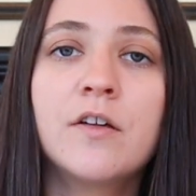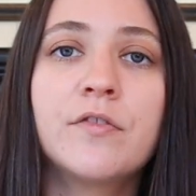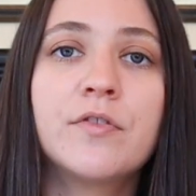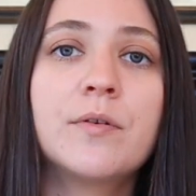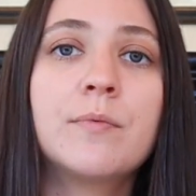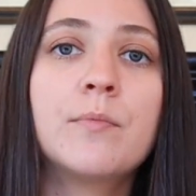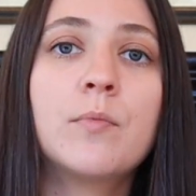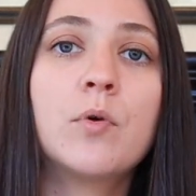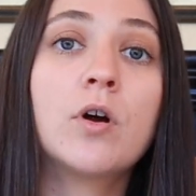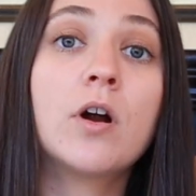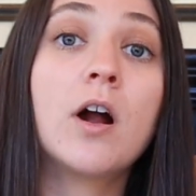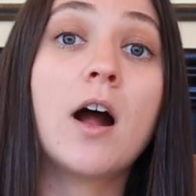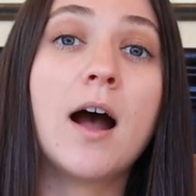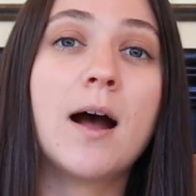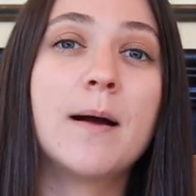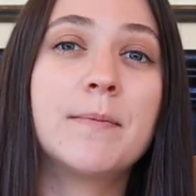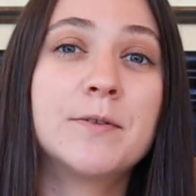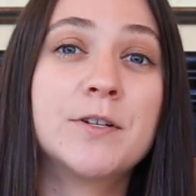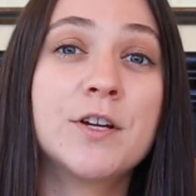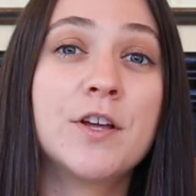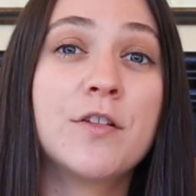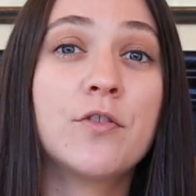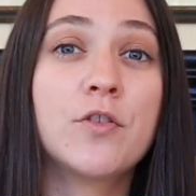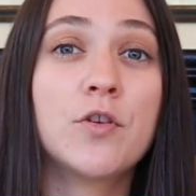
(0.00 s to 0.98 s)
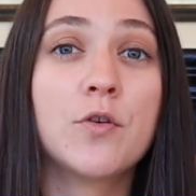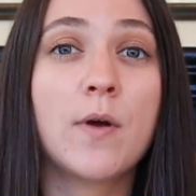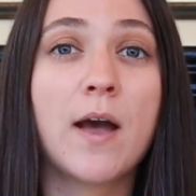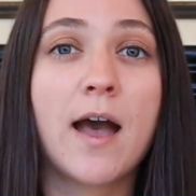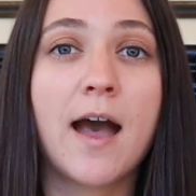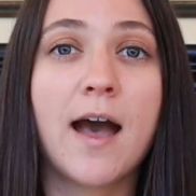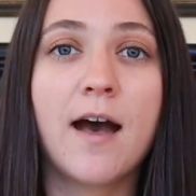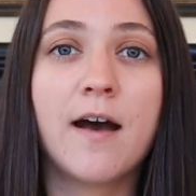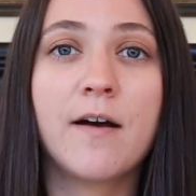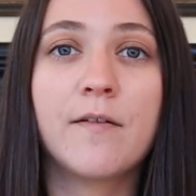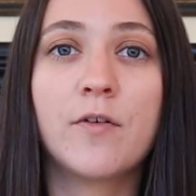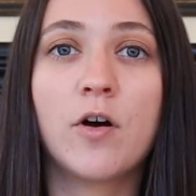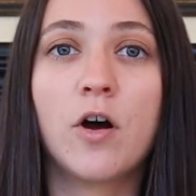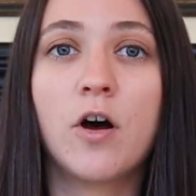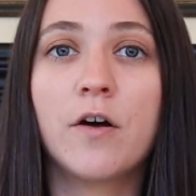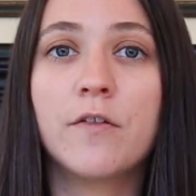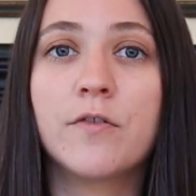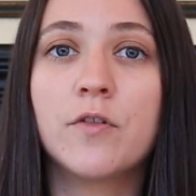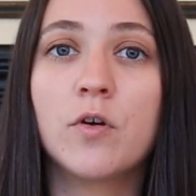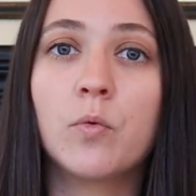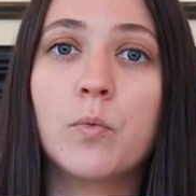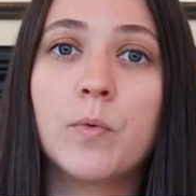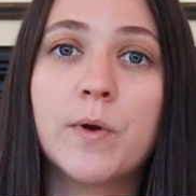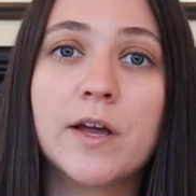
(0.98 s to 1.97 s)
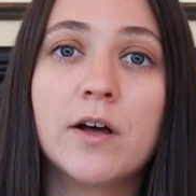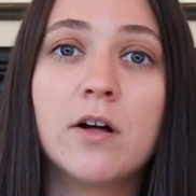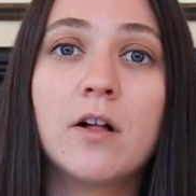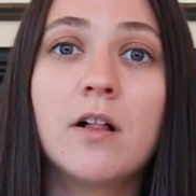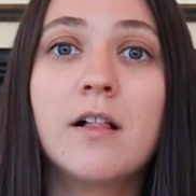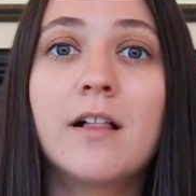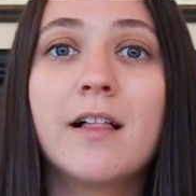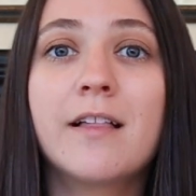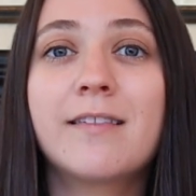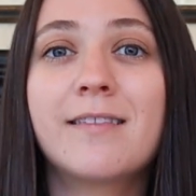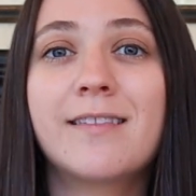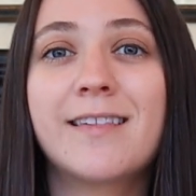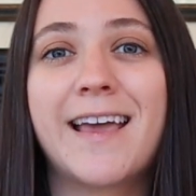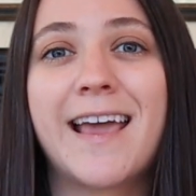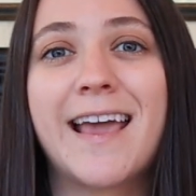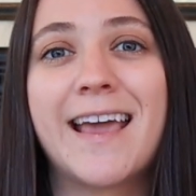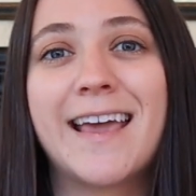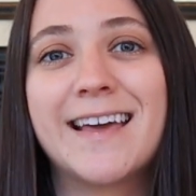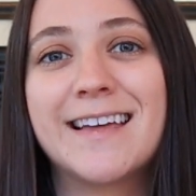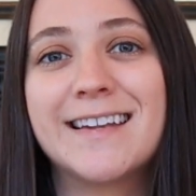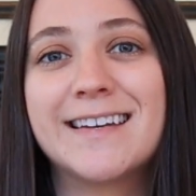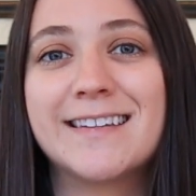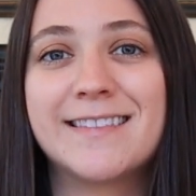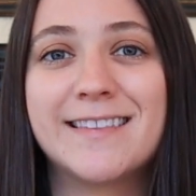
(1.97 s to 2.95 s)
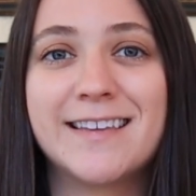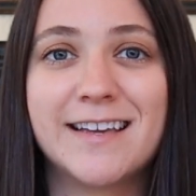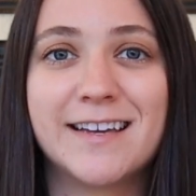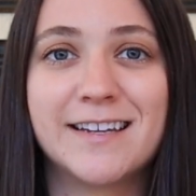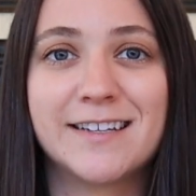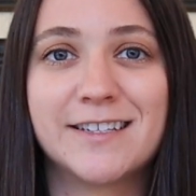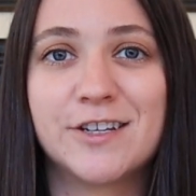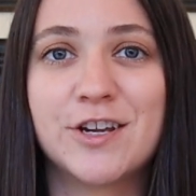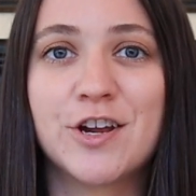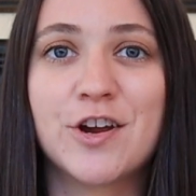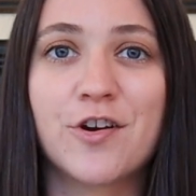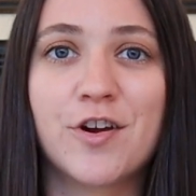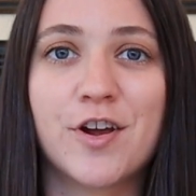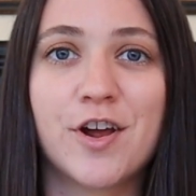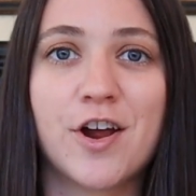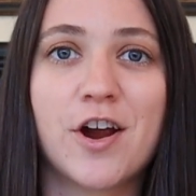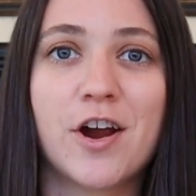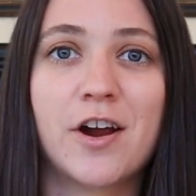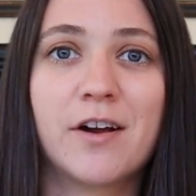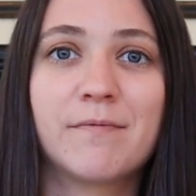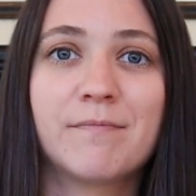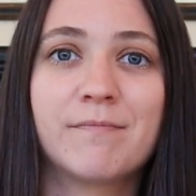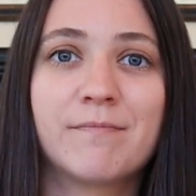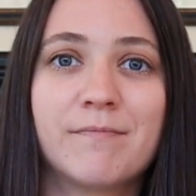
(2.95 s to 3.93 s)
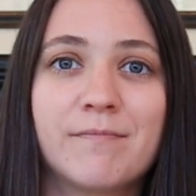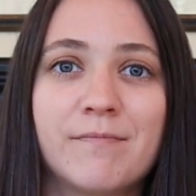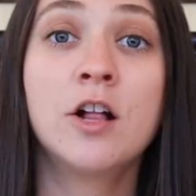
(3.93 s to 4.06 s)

the more options you have on the wheels and the interior.